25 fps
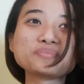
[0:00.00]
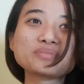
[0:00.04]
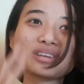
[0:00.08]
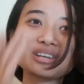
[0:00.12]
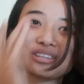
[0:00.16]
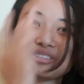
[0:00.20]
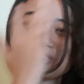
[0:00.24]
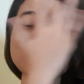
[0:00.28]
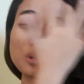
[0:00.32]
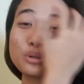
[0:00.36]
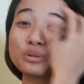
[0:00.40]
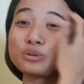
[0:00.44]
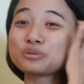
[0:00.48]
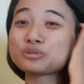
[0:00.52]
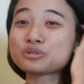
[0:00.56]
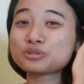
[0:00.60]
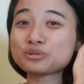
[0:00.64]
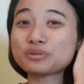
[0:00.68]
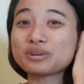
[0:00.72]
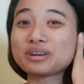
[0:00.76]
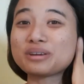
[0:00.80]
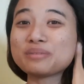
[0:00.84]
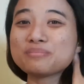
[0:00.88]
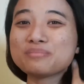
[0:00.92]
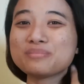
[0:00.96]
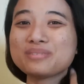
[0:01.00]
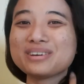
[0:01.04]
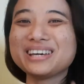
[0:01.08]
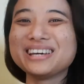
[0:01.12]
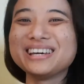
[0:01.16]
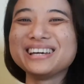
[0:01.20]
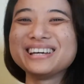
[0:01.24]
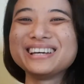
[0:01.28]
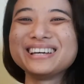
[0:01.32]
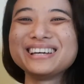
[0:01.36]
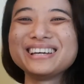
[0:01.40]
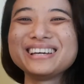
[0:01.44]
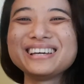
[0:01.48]
solo trip
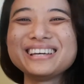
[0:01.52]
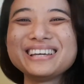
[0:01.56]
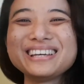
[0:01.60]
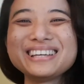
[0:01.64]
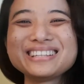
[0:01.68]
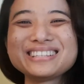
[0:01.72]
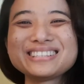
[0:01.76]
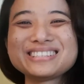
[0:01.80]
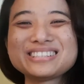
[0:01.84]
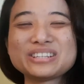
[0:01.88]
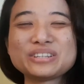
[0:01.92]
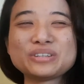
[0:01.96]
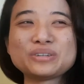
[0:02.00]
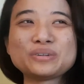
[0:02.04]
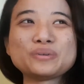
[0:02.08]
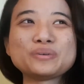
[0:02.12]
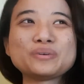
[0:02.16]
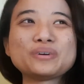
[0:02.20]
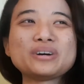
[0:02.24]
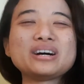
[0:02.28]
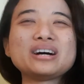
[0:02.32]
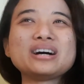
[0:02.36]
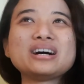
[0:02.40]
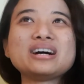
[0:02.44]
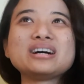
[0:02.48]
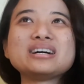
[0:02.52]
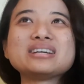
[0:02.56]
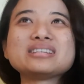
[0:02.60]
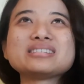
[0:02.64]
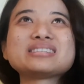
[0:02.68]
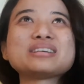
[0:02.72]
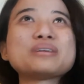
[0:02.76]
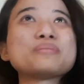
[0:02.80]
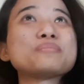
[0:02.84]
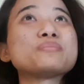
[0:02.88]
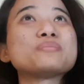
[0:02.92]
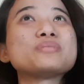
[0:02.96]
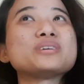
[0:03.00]
to
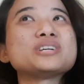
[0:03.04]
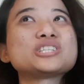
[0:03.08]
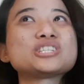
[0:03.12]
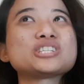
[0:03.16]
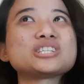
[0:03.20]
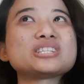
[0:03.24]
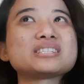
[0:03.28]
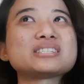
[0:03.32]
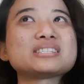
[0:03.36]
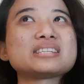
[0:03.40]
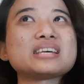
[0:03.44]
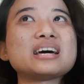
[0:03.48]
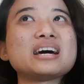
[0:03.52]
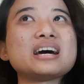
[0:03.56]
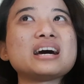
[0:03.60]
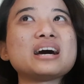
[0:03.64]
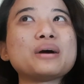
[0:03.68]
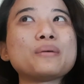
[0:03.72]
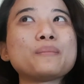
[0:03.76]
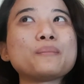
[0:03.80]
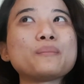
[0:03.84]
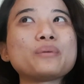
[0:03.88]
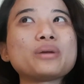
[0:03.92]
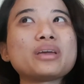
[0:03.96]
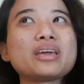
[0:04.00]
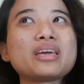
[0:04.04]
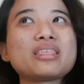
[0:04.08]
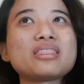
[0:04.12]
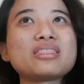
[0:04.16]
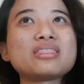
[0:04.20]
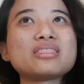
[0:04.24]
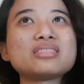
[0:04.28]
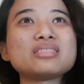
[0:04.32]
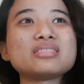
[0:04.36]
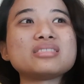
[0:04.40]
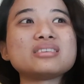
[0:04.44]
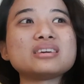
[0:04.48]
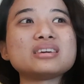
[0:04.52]
some beaches
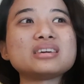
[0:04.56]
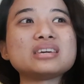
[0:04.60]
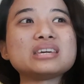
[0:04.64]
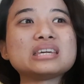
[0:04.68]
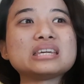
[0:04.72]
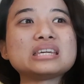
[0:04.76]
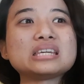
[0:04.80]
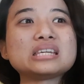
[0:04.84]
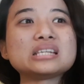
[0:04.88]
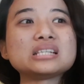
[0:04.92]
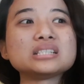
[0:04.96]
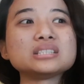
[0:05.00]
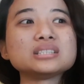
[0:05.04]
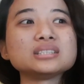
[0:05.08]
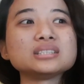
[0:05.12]
in the